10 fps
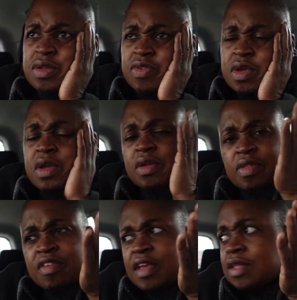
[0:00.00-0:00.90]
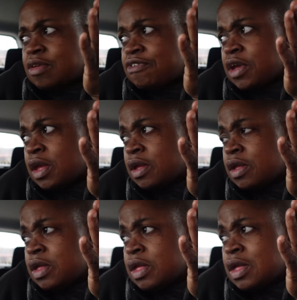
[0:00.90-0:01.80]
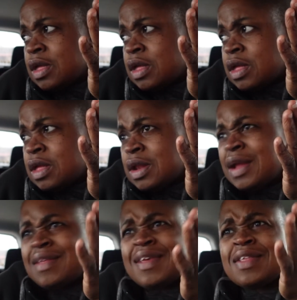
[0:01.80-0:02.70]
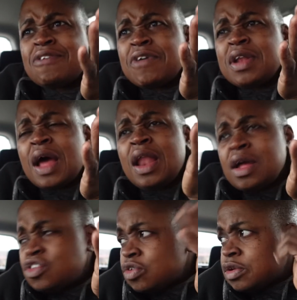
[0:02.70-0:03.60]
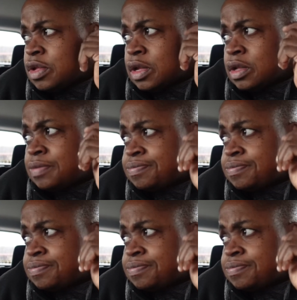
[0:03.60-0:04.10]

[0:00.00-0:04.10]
is the, the Santa Fe. Not the Santa Fe, the Elantra, yeah.